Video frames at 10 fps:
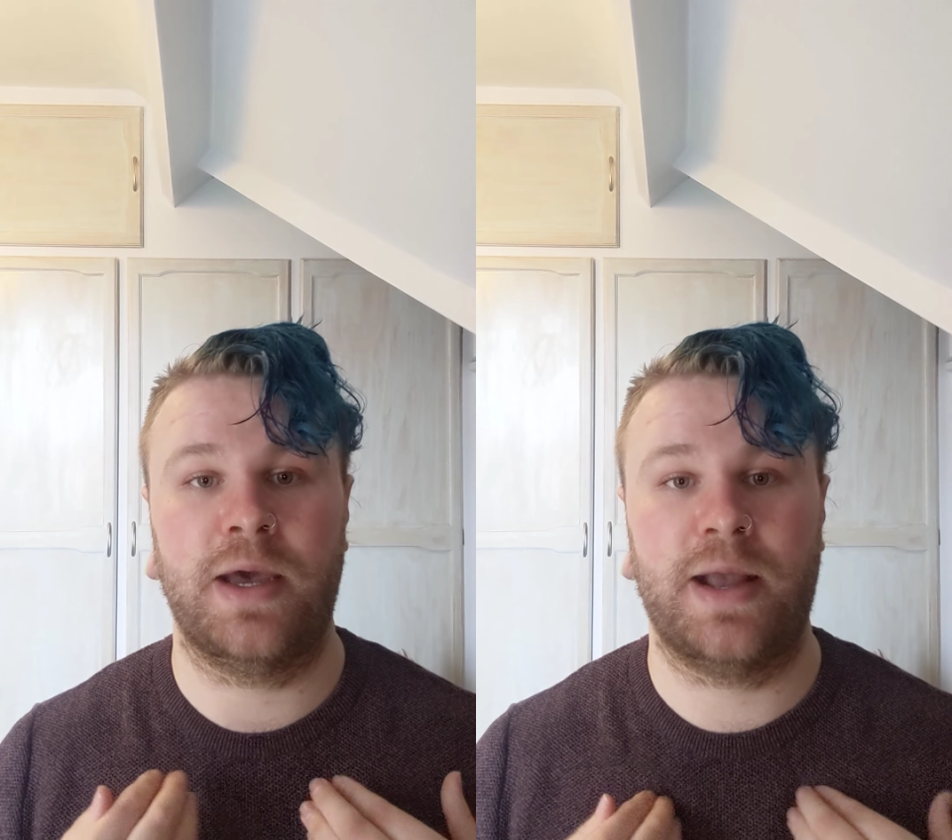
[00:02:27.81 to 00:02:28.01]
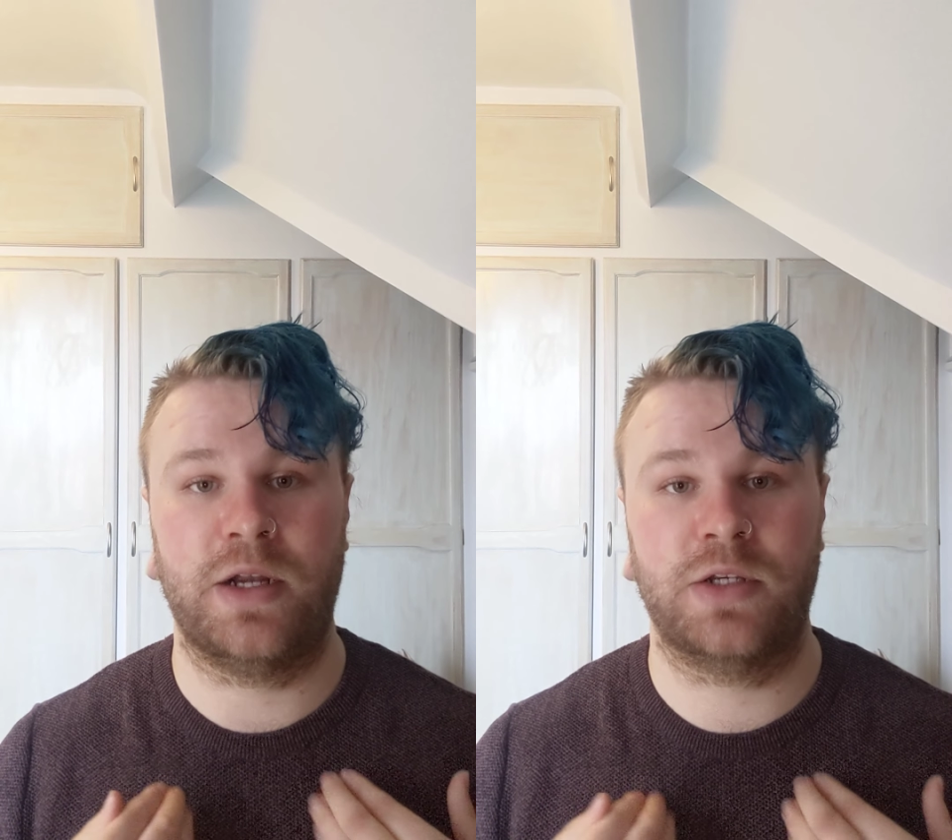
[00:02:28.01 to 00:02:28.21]

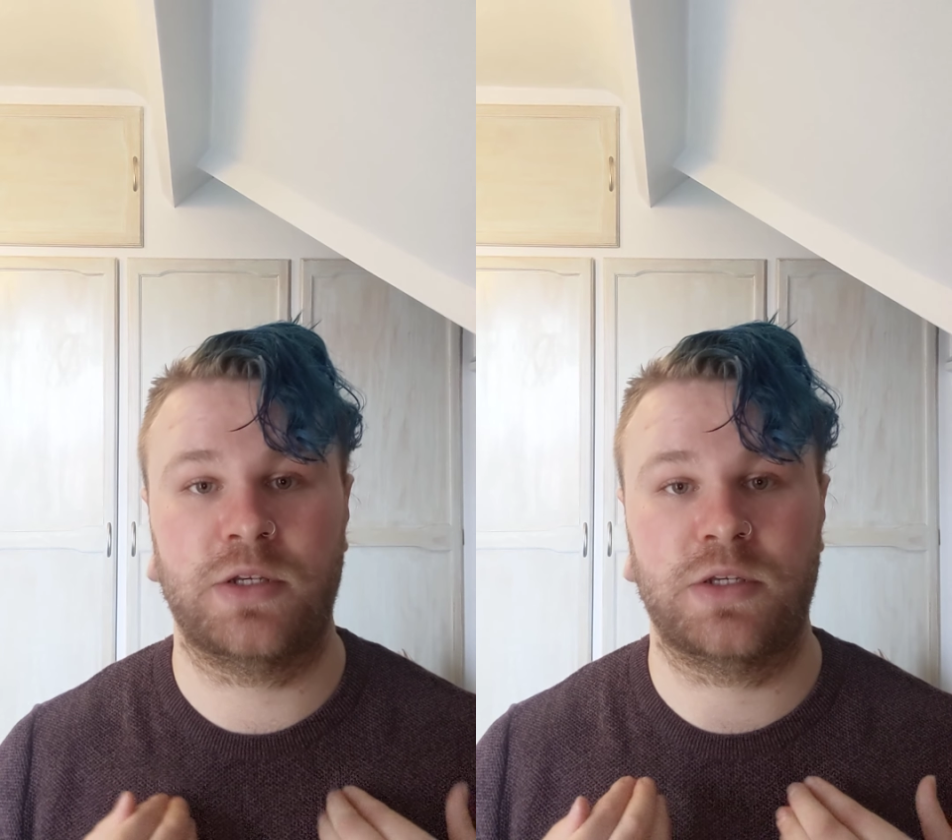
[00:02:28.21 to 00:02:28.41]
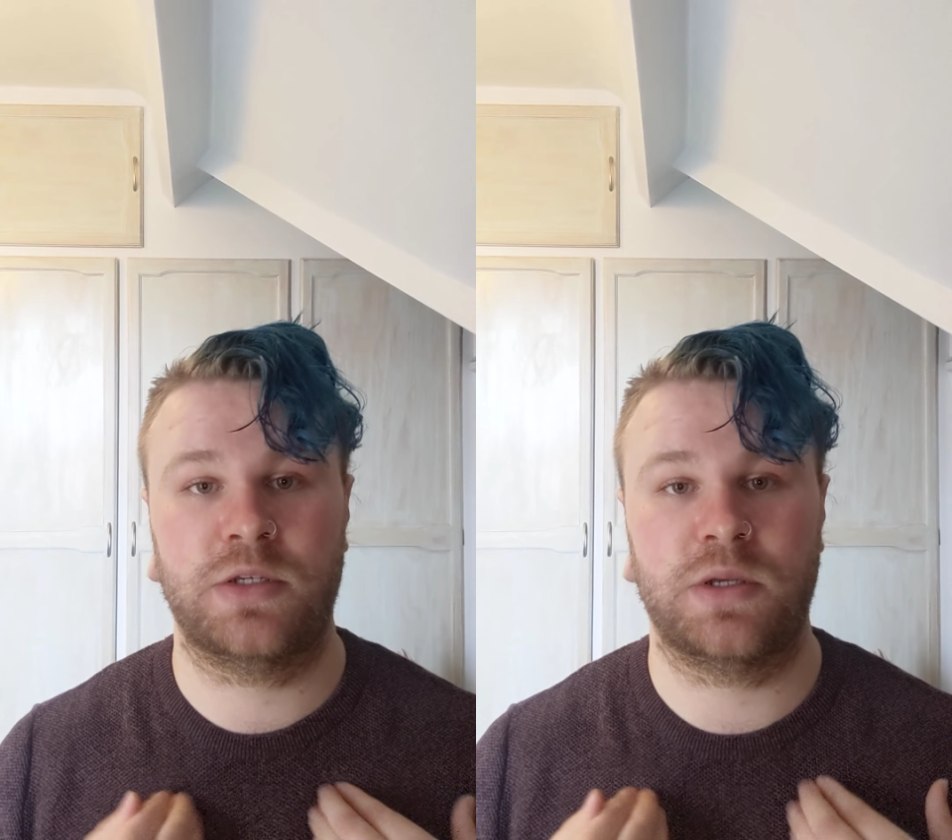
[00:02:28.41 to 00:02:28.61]

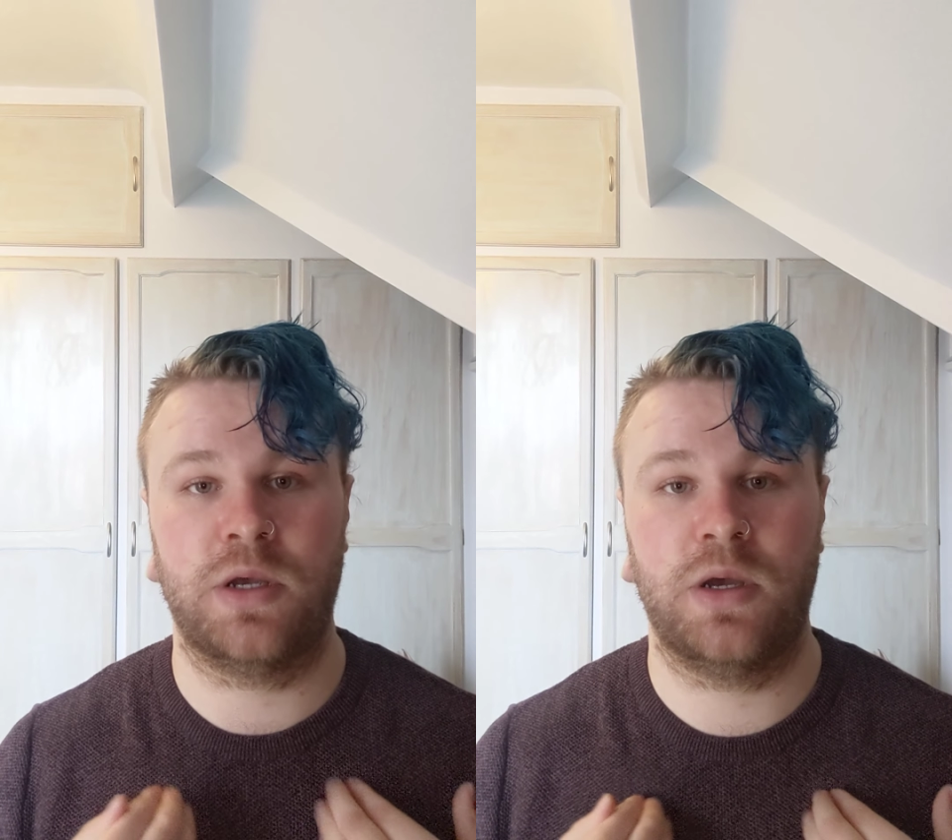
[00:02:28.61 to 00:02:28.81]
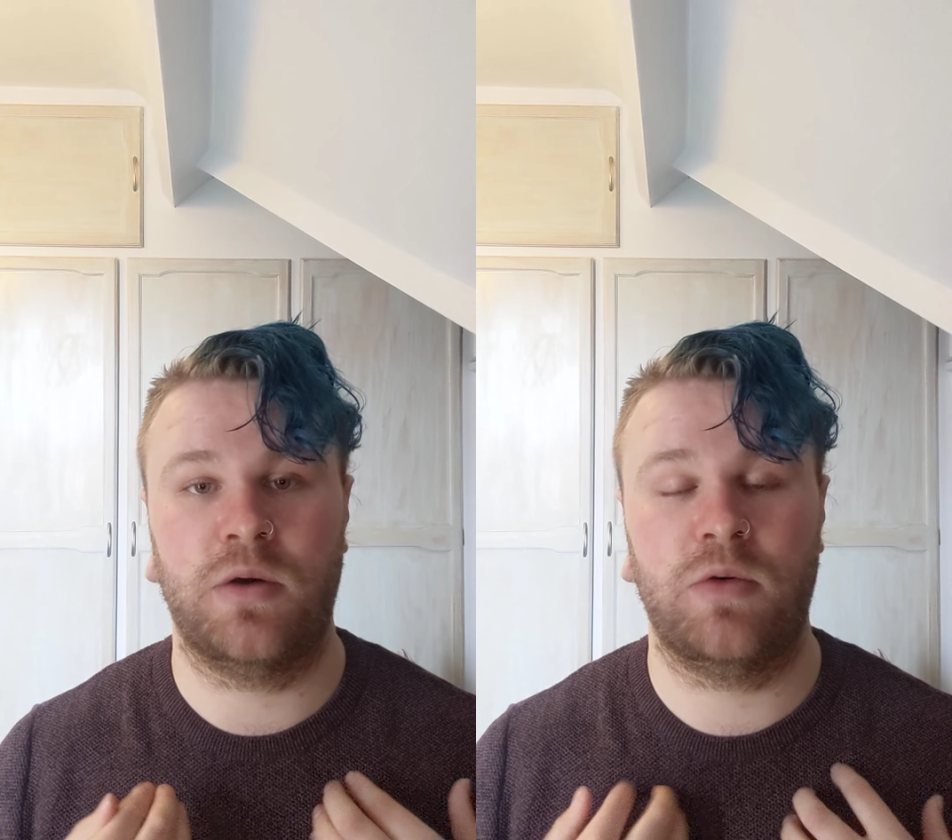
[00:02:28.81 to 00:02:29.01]
anxious
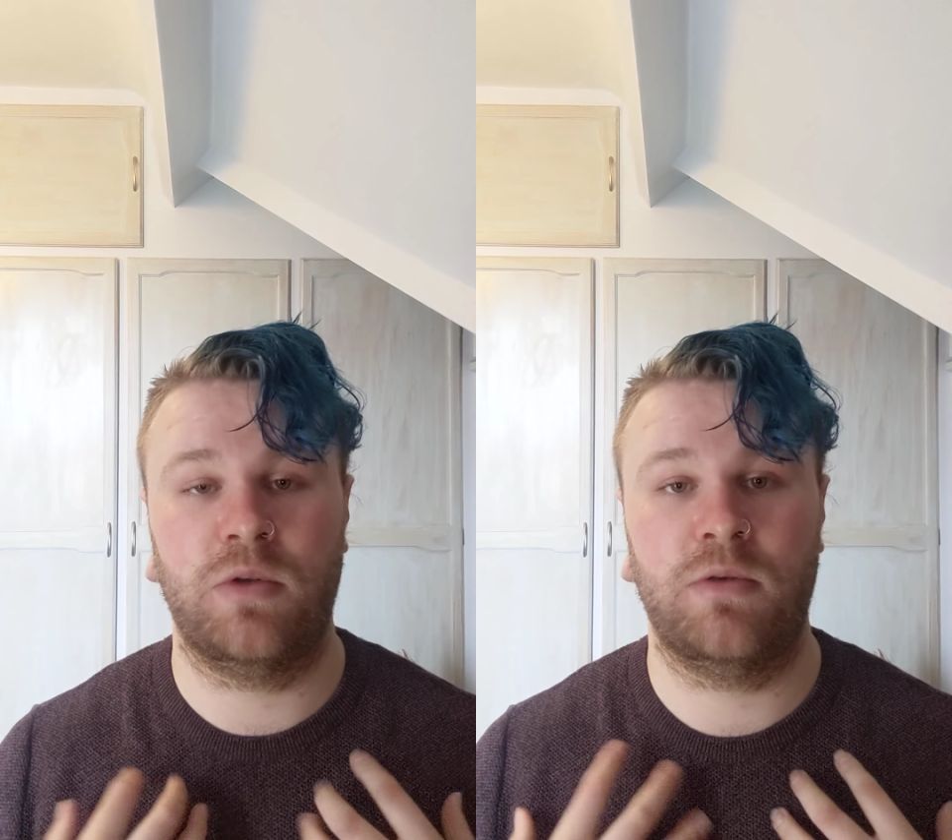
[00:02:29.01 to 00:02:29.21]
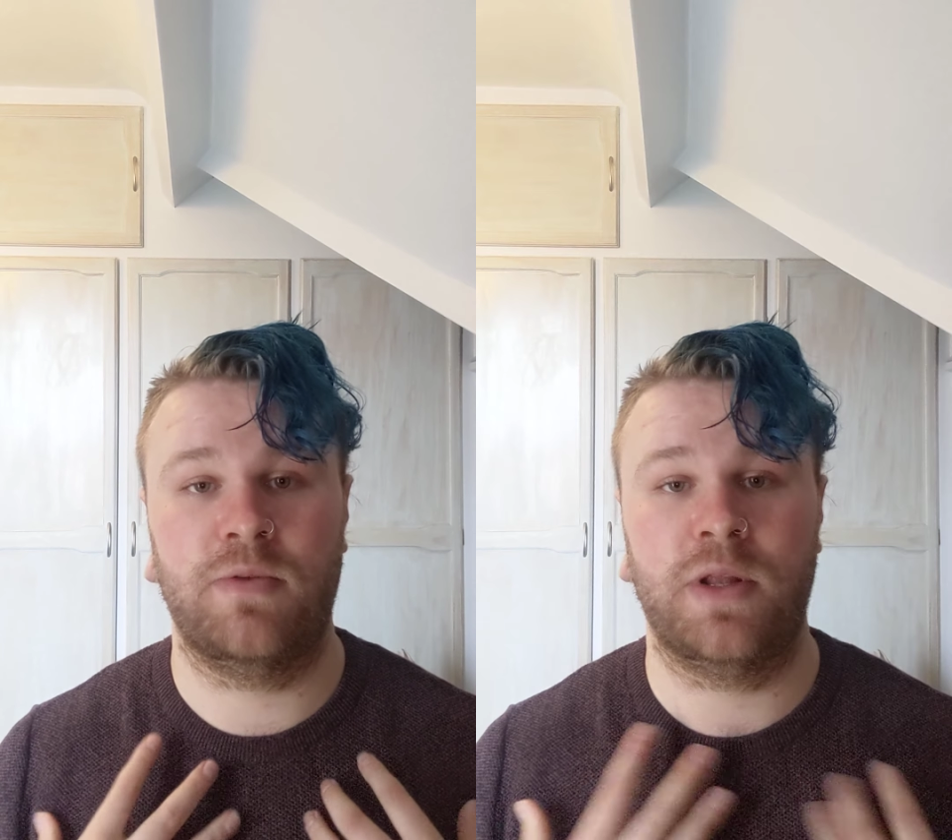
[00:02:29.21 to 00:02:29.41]
or
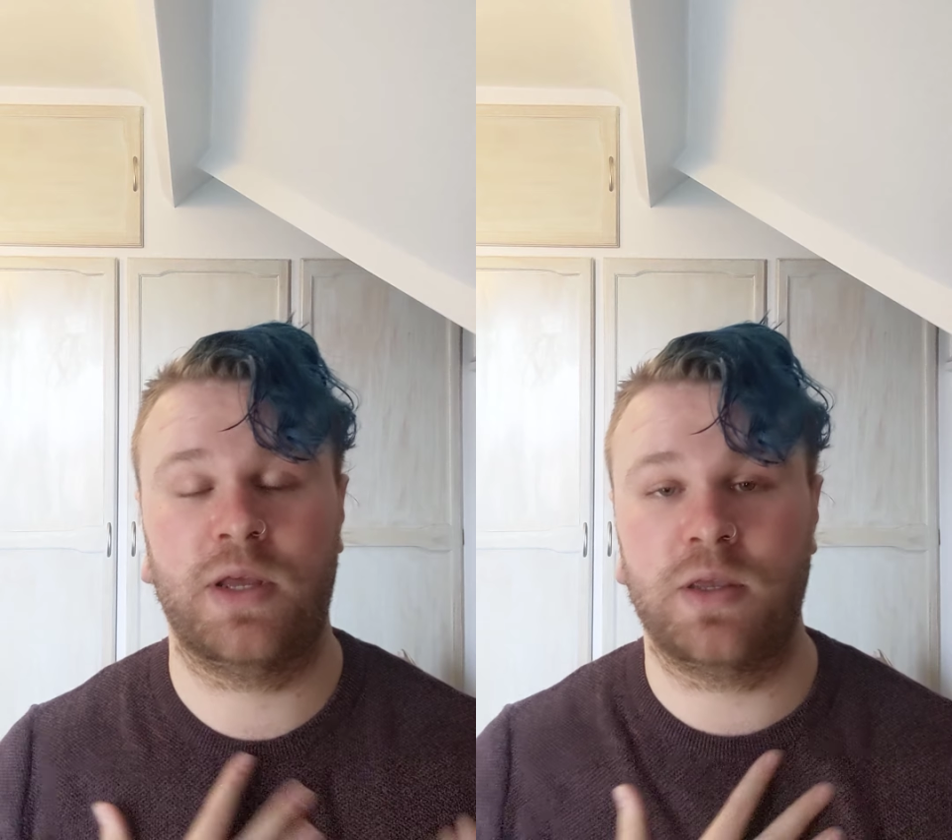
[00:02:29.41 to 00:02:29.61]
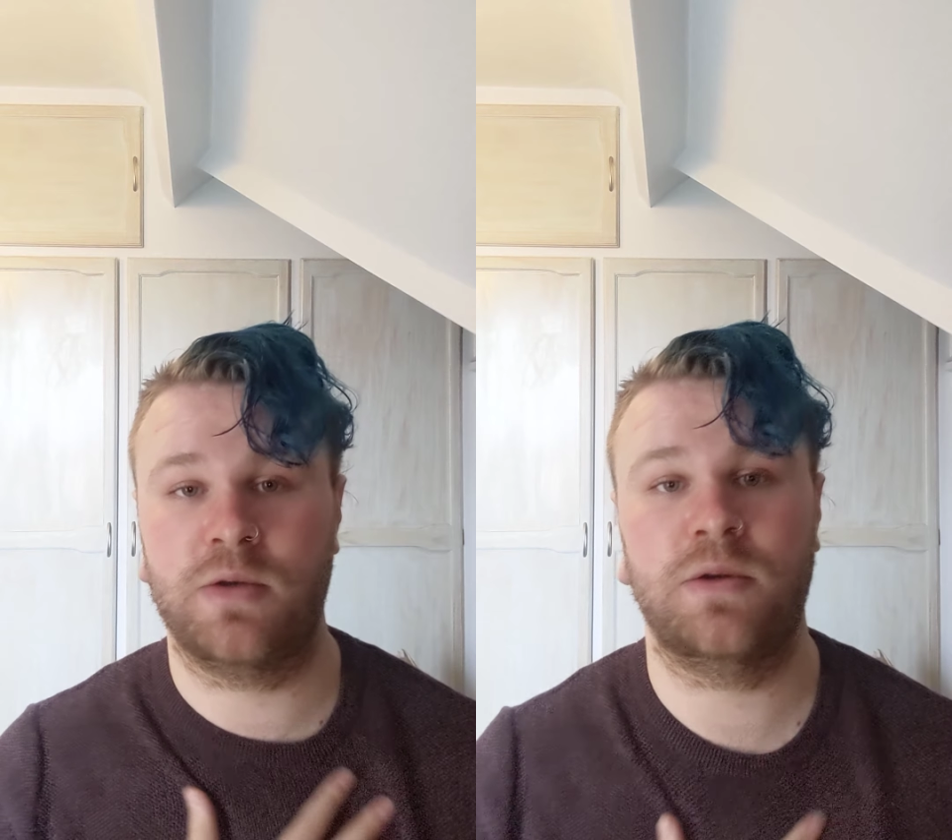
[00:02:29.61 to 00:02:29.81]
you feel
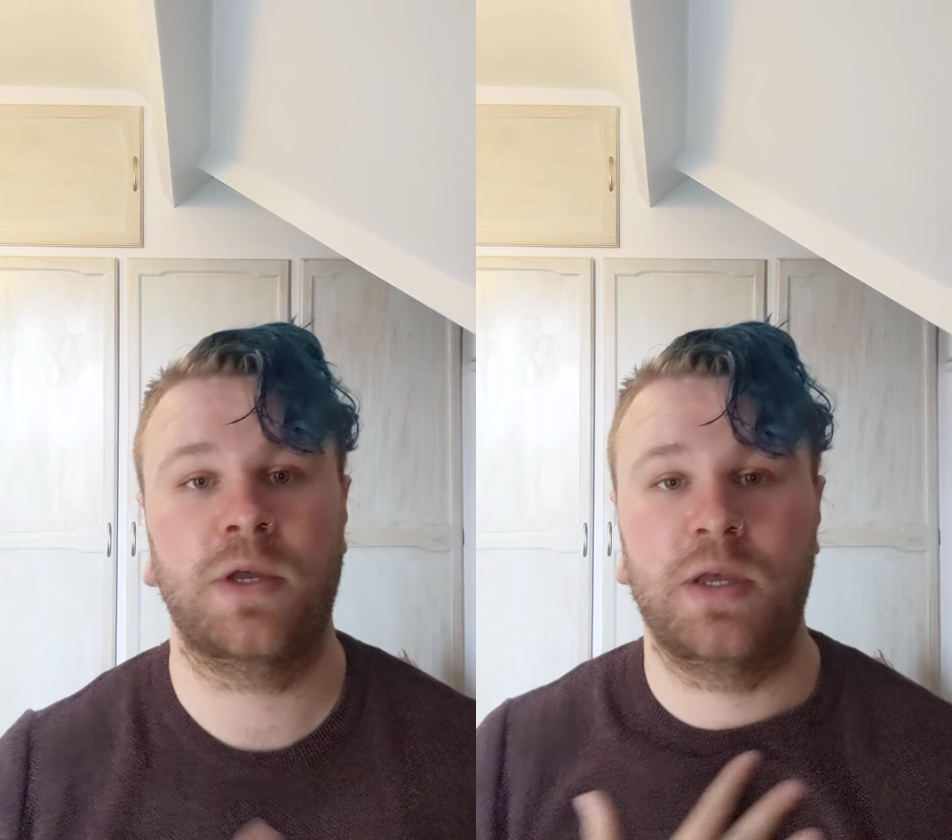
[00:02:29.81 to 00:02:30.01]
like your